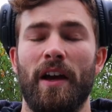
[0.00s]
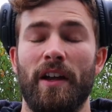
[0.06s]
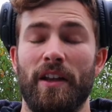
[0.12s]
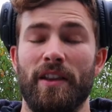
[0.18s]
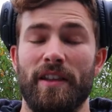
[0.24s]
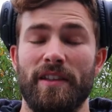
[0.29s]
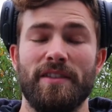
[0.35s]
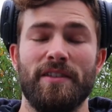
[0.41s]

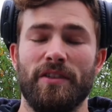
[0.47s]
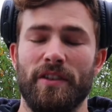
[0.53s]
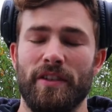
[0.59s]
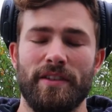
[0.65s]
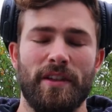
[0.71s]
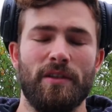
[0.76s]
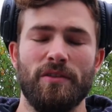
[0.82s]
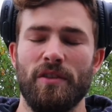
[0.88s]
This is going to
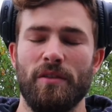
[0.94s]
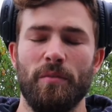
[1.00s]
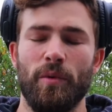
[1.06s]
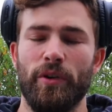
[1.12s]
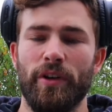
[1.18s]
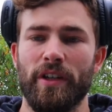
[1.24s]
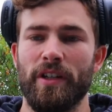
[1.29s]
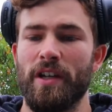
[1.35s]
sound so
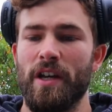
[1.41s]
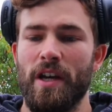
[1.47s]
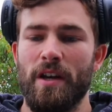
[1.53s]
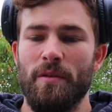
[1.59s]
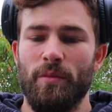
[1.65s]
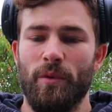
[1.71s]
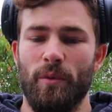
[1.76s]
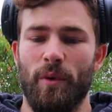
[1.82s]
boring,
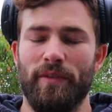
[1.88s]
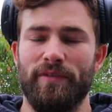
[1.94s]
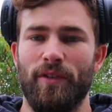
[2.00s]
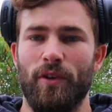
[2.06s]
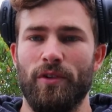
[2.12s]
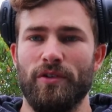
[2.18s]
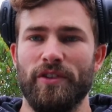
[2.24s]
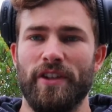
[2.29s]
but what
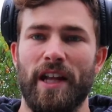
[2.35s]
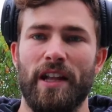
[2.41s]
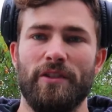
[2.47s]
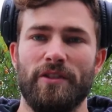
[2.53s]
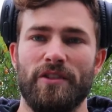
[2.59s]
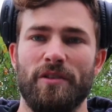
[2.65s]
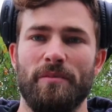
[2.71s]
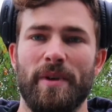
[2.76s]
400
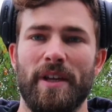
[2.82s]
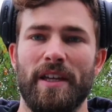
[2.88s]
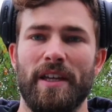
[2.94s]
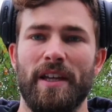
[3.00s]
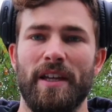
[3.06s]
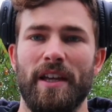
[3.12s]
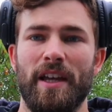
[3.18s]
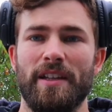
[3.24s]
calories could be
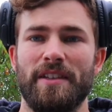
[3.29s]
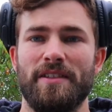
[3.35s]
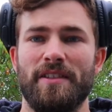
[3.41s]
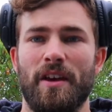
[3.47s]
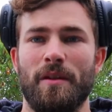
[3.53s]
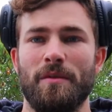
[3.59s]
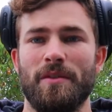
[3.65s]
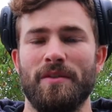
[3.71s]
in
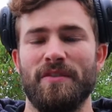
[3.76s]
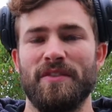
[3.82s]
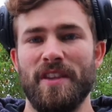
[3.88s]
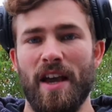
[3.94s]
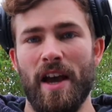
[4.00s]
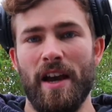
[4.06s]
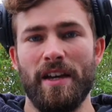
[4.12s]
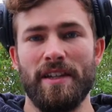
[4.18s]
terms of
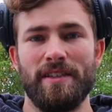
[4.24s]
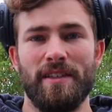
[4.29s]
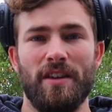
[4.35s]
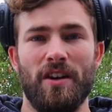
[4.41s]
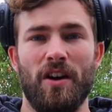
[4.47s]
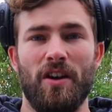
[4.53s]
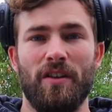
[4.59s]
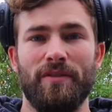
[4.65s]
size
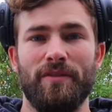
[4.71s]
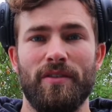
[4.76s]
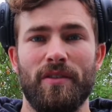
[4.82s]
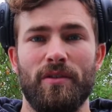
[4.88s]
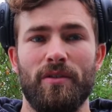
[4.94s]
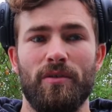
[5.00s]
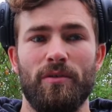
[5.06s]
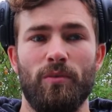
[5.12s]
of
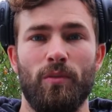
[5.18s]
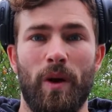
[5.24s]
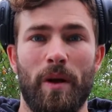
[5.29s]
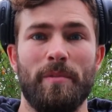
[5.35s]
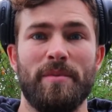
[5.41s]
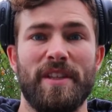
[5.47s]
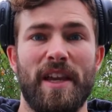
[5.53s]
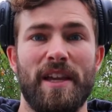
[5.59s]

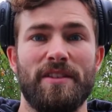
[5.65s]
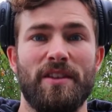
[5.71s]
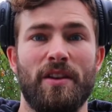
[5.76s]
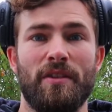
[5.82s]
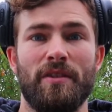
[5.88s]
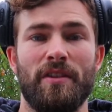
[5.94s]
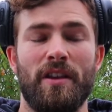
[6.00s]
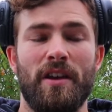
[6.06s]
white
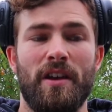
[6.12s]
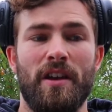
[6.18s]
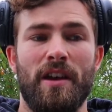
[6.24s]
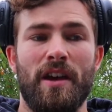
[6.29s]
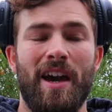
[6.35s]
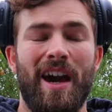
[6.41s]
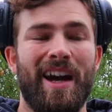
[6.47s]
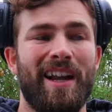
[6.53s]
potato,
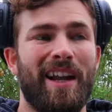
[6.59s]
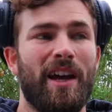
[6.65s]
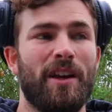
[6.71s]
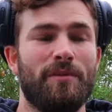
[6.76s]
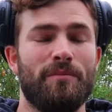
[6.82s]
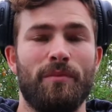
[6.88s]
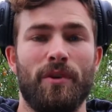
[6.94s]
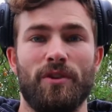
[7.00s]
and
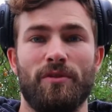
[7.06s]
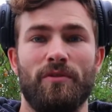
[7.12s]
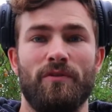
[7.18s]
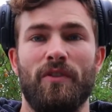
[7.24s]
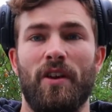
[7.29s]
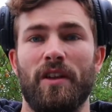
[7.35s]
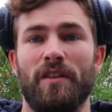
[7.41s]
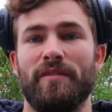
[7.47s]
I'd much
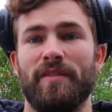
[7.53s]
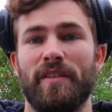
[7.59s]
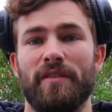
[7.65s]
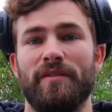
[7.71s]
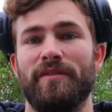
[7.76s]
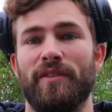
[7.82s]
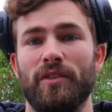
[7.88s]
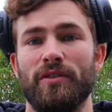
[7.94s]
rather feel
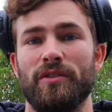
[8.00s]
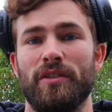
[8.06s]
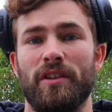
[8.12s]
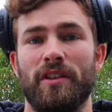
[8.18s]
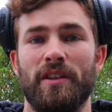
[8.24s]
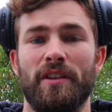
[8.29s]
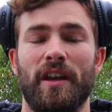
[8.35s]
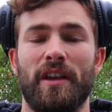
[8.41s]
full
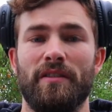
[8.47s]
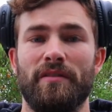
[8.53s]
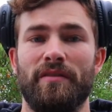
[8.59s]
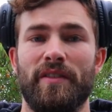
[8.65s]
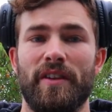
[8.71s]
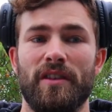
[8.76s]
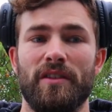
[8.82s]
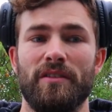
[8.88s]
than
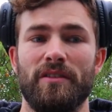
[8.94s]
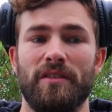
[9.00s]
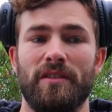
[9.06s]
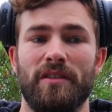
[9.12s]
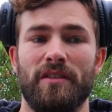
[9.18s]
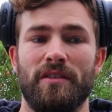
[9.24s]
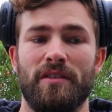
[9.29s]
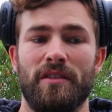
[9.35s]
feel
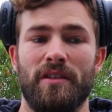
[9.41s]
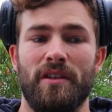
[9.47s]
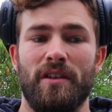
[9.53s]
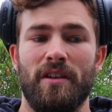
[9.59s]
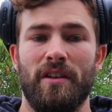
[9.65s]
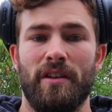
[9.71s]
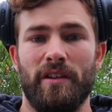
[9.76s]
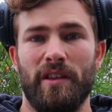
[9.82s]

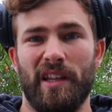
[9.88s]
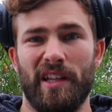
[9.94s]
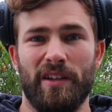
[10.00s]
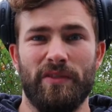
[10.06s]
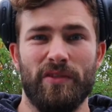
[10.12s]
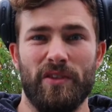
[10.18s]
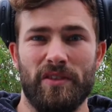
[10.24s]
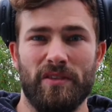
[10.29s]
like
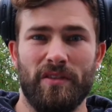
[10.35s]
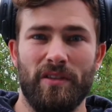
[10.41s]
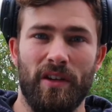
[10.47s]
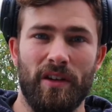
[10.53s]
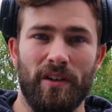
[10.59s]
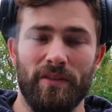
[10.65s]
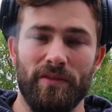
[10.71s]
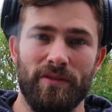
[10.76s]
I've just
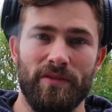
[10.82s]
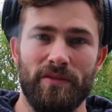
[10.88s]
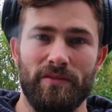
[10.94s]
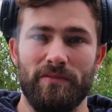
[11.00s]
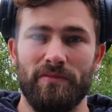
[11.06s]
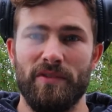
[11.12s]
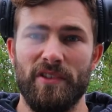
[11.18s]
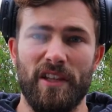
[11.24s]
kind of
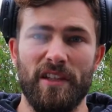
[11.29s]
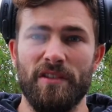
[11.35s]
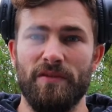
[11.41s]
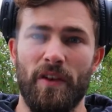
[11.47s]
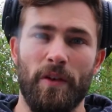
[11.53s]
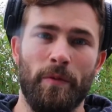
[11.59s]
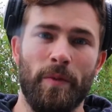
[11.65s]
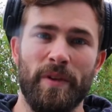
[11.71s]

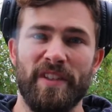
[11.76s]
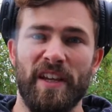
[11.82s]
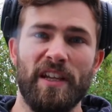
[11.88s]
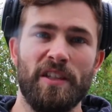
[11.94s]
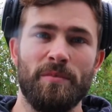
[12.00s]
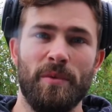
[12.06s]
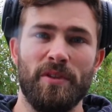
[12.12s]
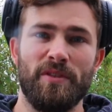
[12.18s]
satisfied my
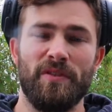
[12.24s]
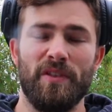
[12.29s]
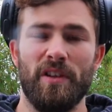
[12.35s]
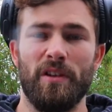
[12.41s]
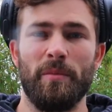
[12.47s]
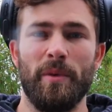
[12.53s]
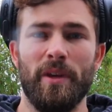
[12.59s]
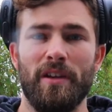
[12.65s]
taste buds for a
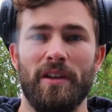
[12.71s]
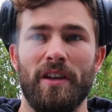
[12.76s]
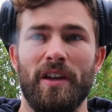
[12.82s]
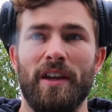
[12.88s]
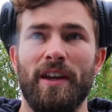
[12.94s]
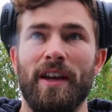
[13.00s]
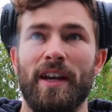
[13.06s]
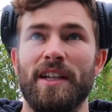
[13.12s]
little bit,
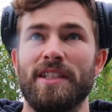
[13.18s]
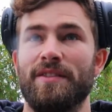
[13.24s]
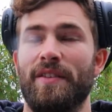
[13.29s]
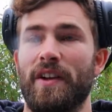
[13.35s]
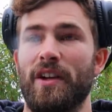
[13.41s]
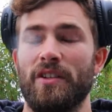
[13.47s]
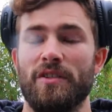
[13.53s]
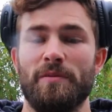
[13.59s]
because if
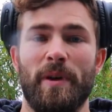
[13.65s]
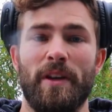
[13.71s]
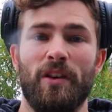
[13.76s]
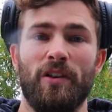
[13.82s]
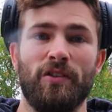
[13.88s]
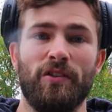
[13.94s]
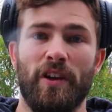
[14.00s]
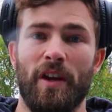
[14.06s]
I go to bed
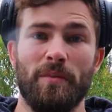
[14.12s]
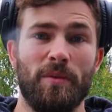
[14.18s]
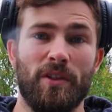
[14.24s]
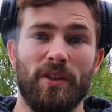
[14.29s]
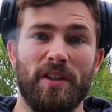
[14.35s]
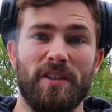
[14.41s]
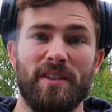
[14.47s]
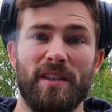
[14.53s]
hungry I'm not
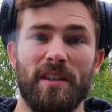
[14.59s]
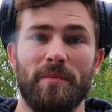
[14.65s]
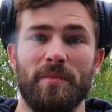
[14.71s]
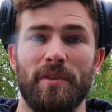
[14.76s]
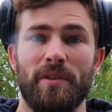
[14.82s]
going to sleep,